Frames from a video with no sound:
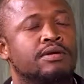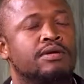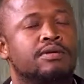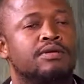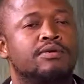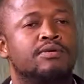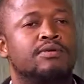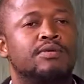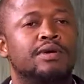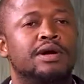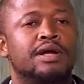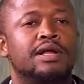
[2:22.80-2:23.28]

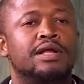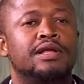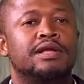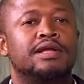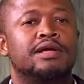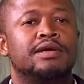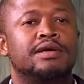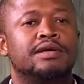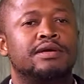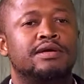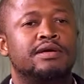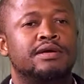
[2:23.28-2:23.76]
Well,
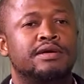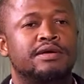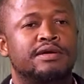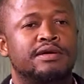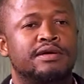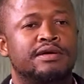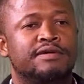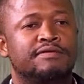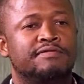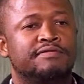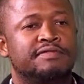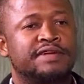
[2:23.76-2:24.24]

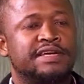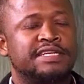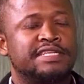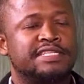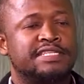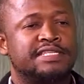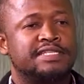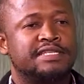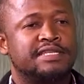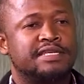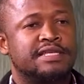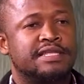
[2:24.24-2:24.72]

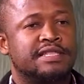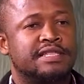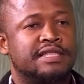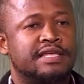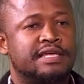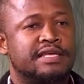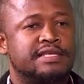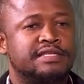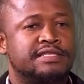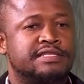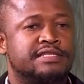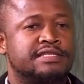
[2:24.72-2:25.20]
first
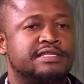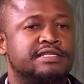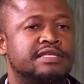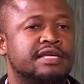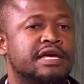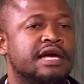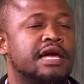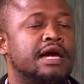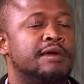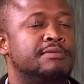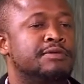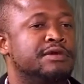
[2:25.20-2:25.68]
there's a
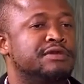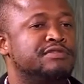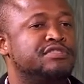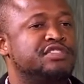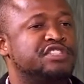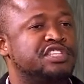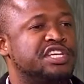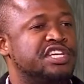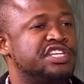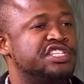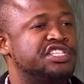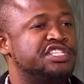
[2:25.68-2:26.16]
couple of
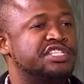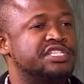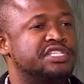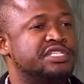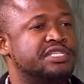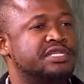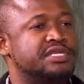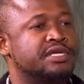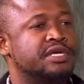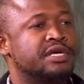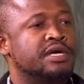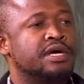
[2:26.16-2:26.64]

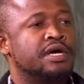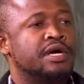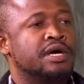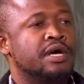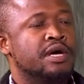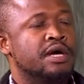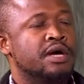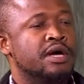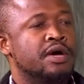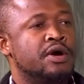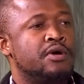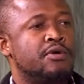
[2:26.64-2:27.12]
stages.
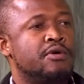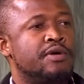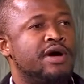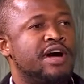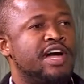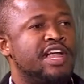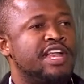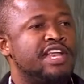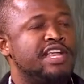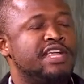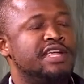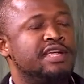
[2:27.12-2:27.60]

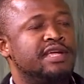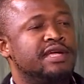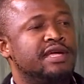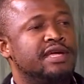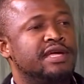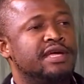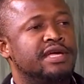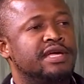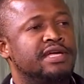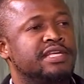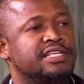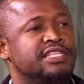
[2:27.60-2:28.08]
One
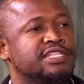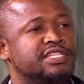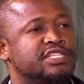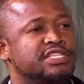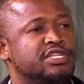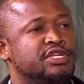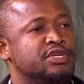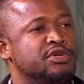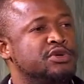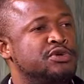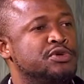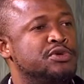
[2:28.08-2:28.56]
is
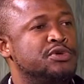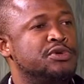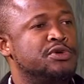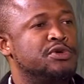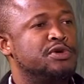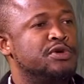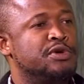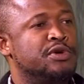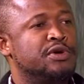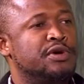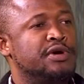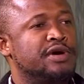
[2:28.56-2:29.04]

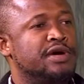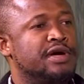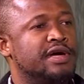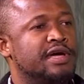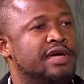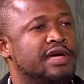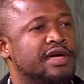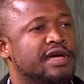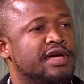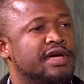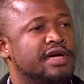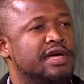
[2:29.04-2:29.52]
you
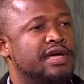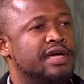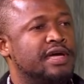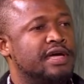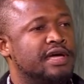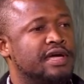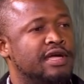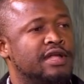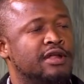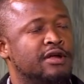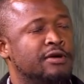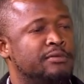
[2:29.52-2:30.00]

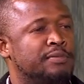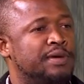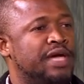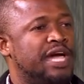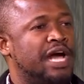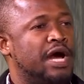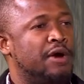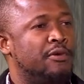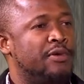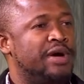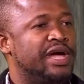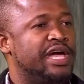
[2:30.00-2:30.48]
being
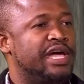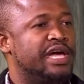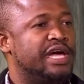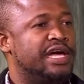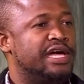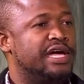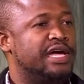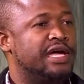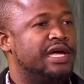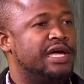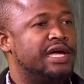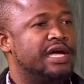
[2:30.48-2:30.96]
awake
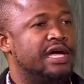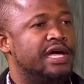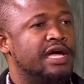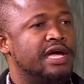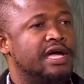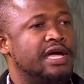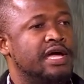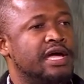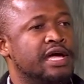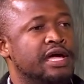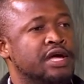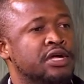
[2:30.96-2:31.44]

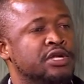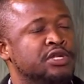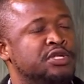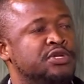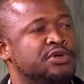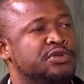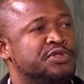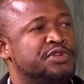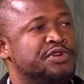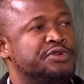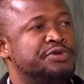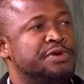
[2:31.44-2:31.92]

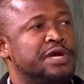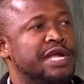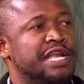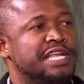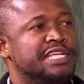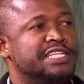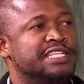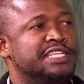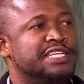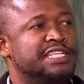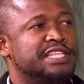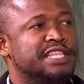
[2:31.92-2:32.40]
to the
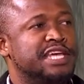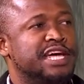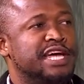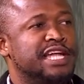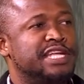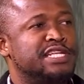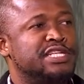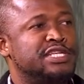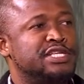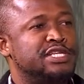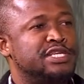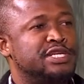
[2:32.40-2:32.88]
reality
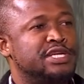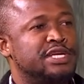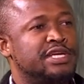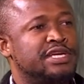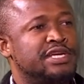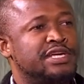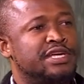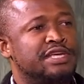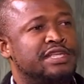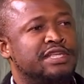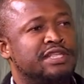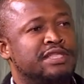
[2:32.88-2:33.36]
that
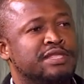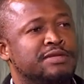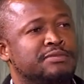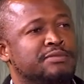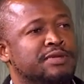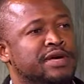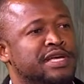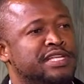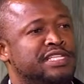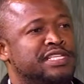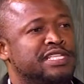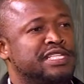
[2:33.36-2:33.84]
the
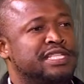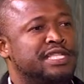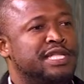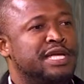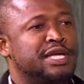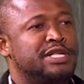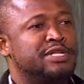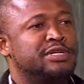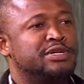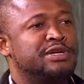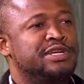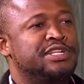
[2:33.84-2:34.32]
person
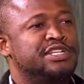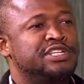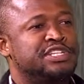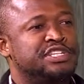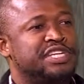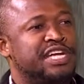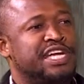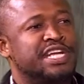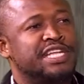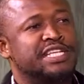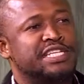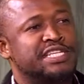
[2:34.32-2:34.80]
that you had
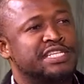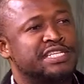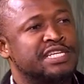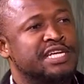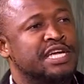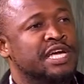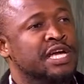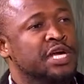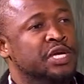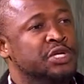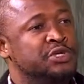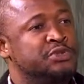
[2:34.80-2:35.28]
shared
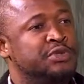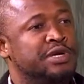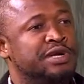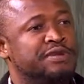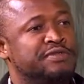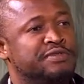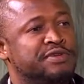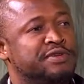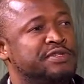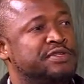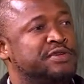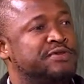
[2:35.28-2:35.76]

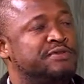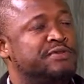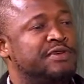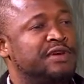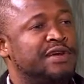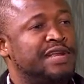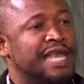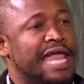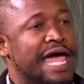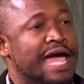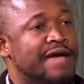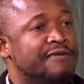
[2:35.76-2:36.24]
12 years of your
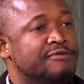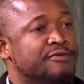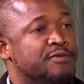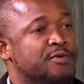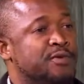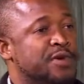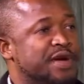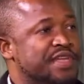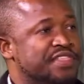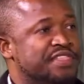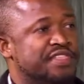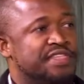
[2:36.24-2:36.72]
life
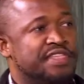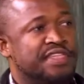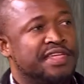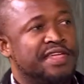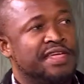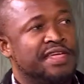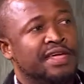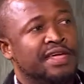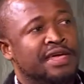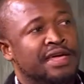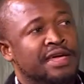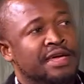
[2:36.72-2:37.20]
with
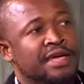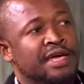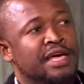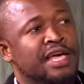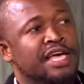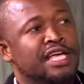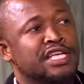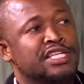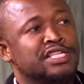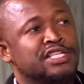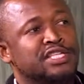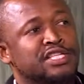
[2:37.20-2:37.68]

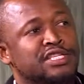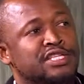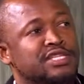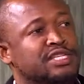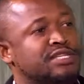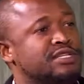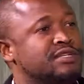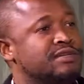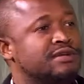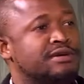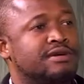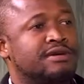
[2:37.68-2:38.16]

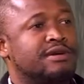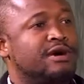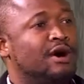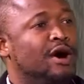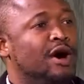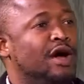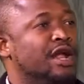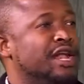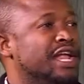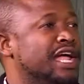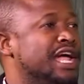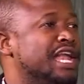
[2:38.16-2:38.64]
is
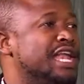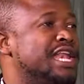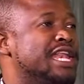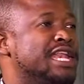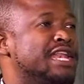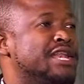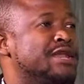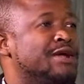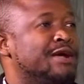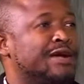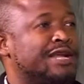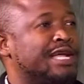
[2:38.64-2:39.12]
gone
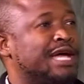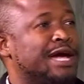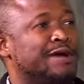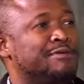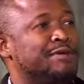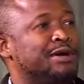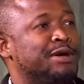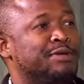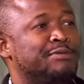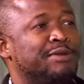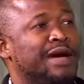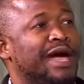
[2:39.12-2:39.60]
and not
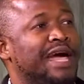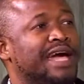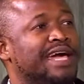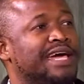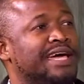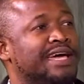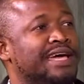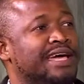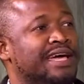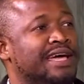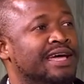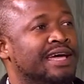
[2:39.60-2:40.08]
coming back
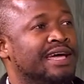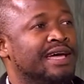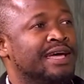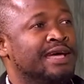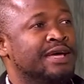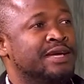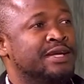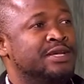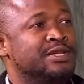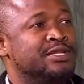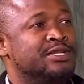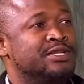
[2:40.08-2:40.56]

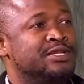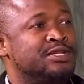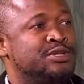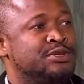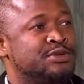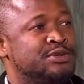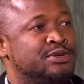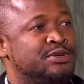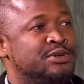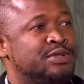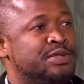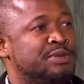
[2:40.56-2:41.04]

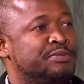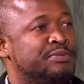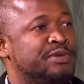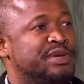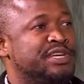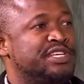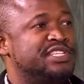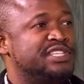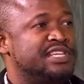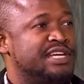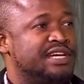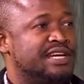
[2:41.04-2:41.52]
to the
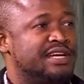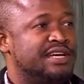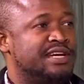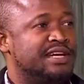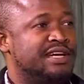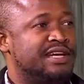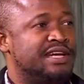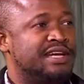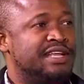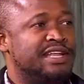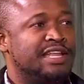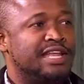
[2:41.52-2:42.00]
picture.
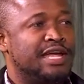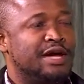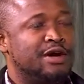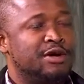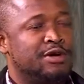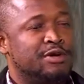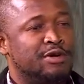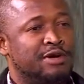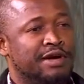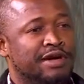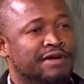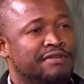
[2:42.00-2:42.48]
And now
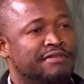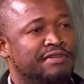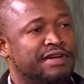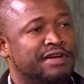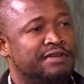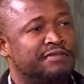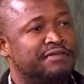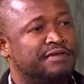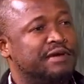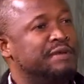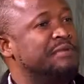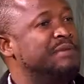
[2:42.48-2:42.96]
you're having a
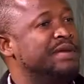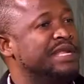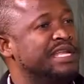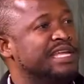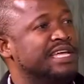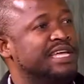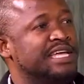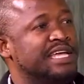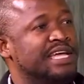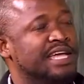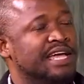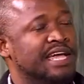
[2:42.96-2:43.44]

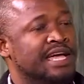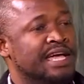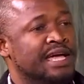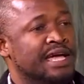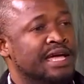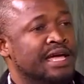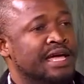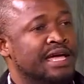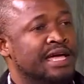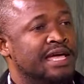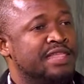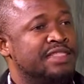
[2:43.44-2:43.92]
family
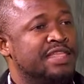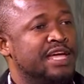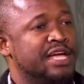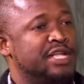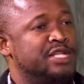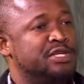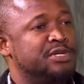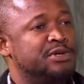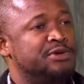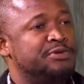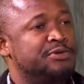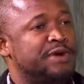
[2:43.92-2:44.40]

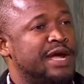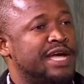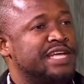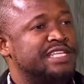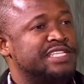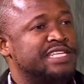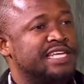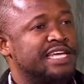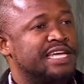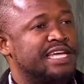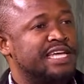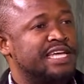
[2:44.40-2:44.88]
that you're
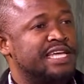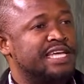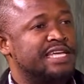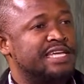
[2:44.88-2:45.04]
raising.